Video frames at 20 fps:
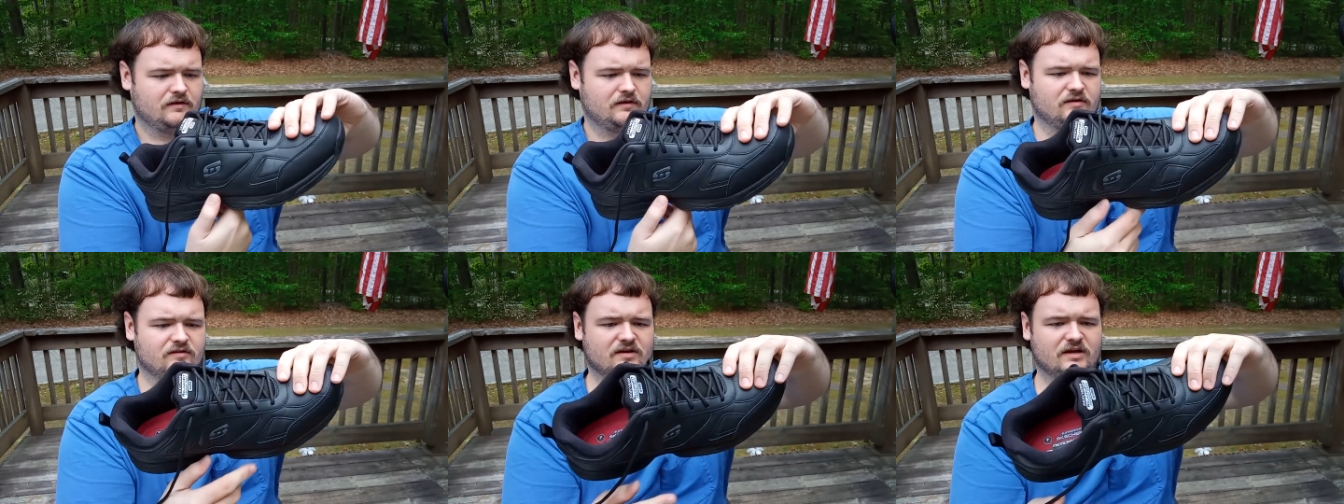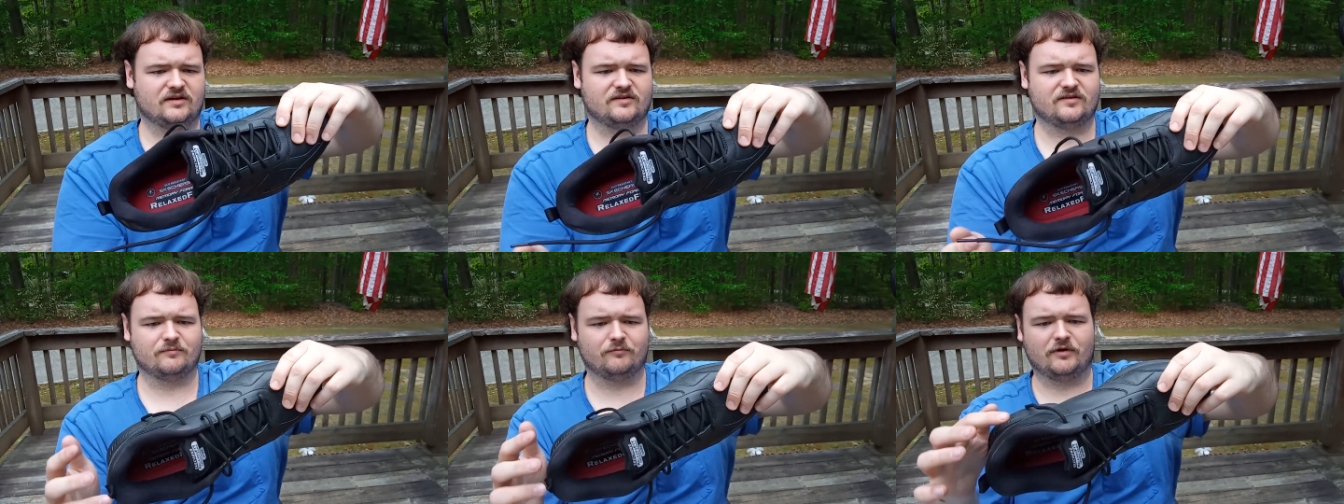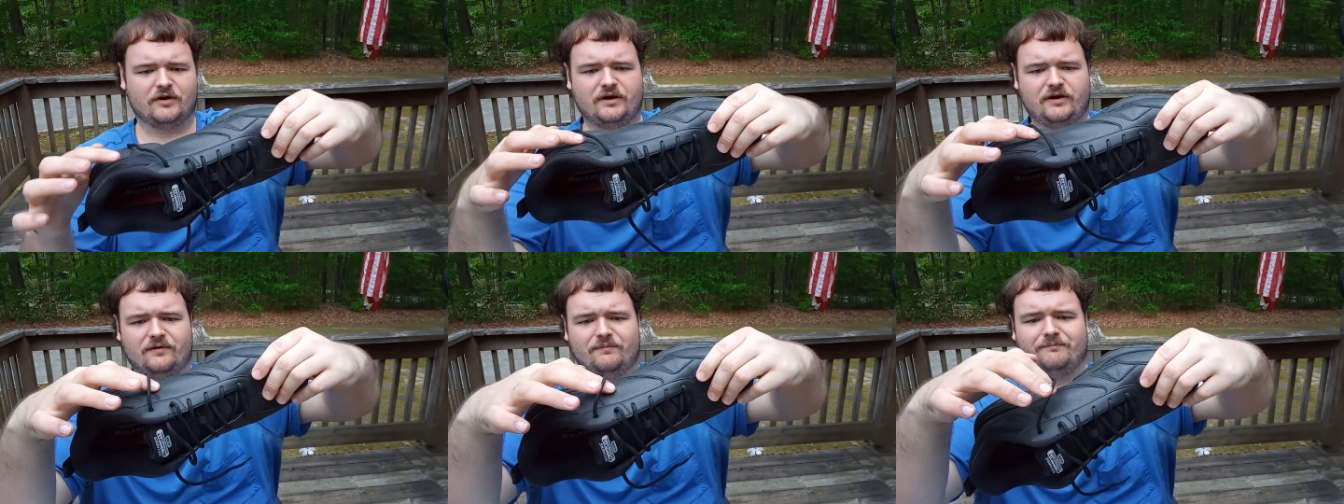It's got some
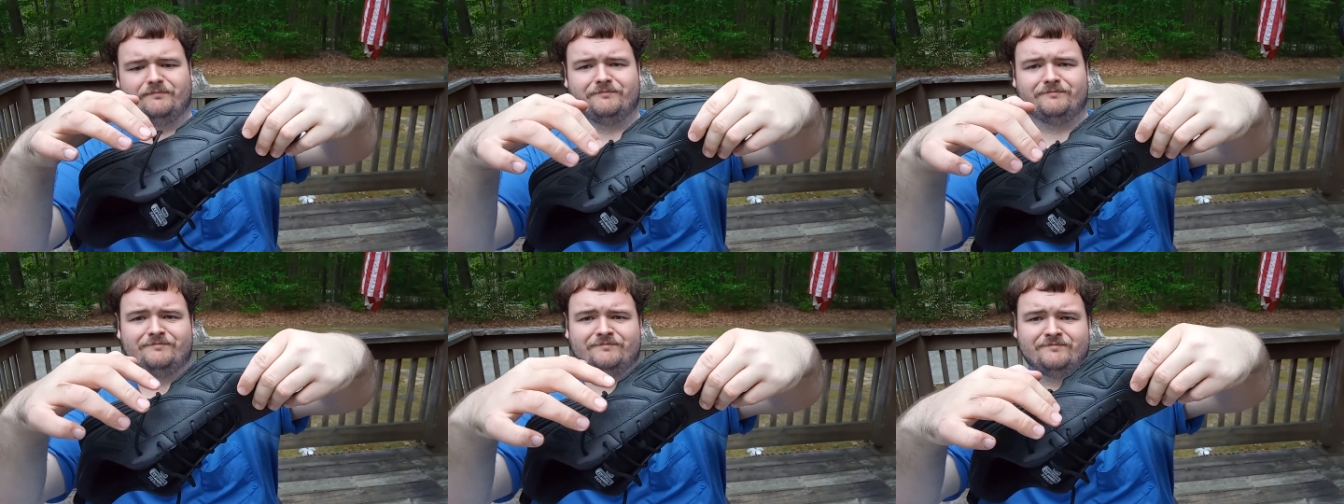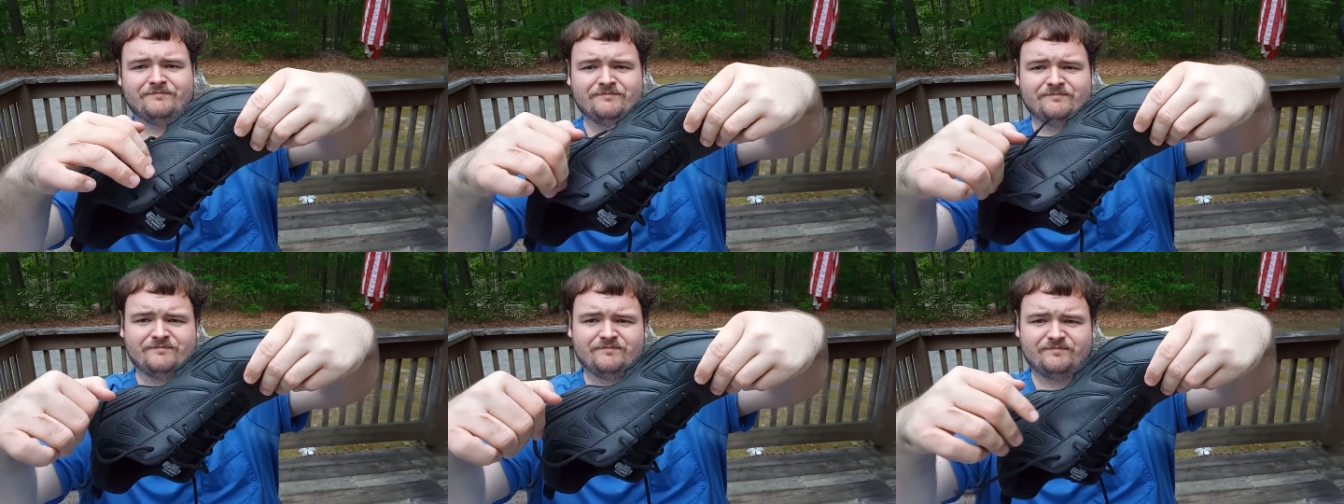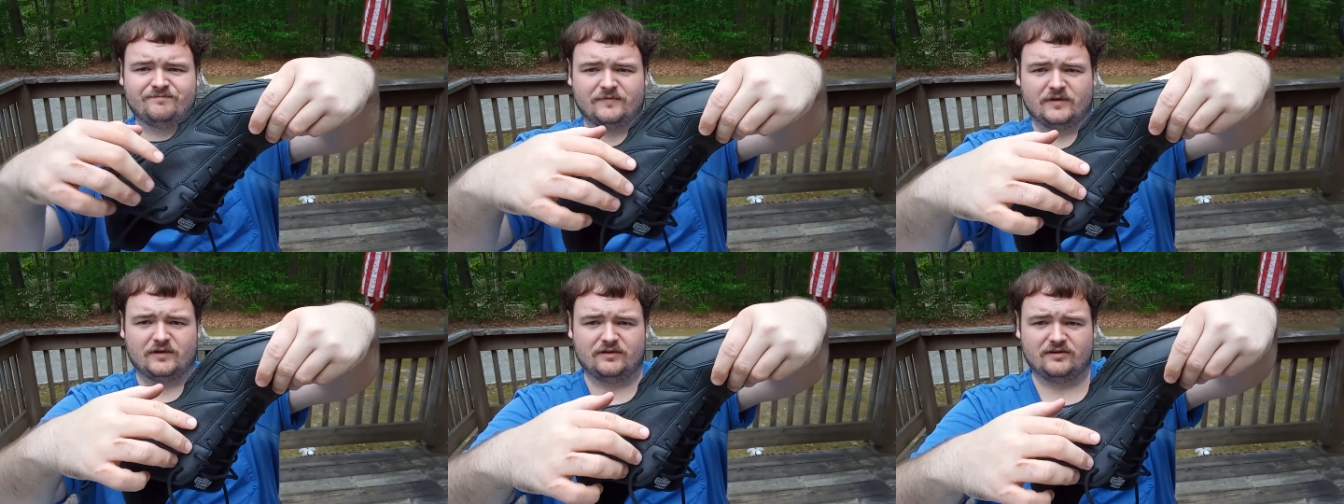right here
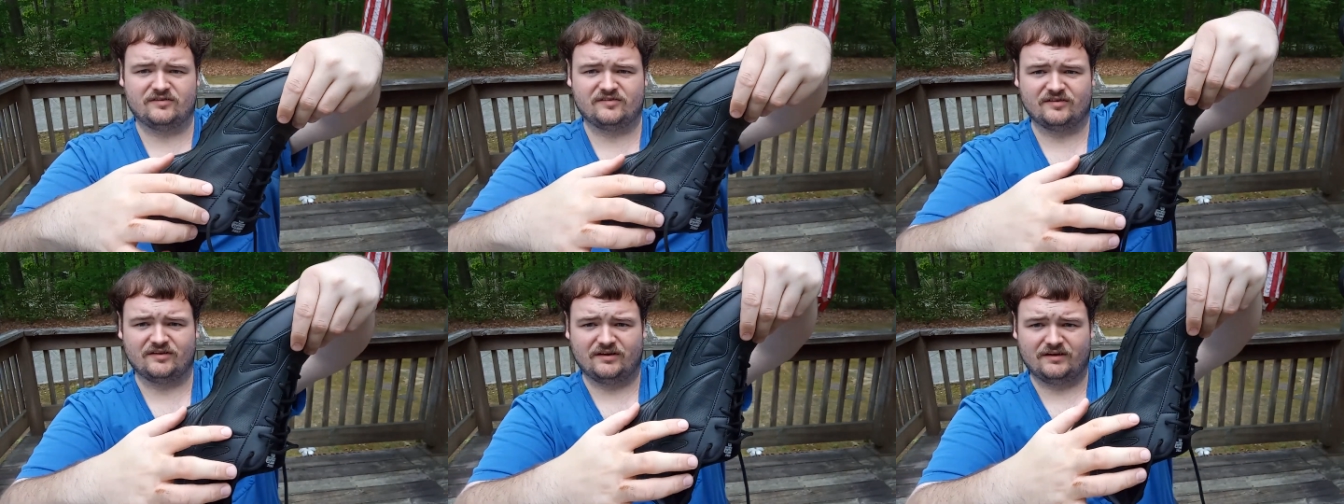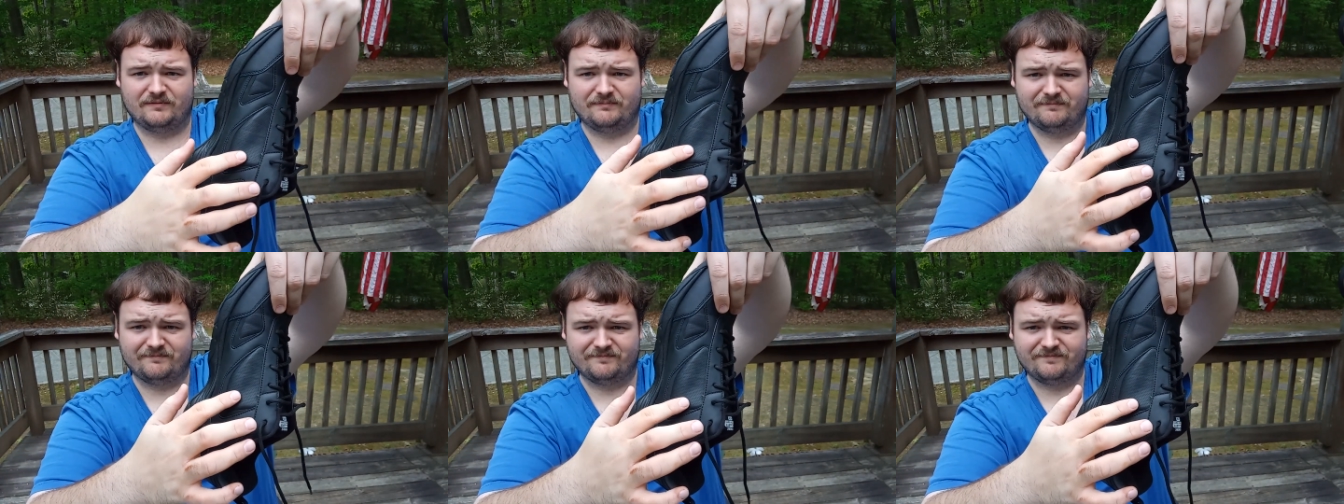on this side.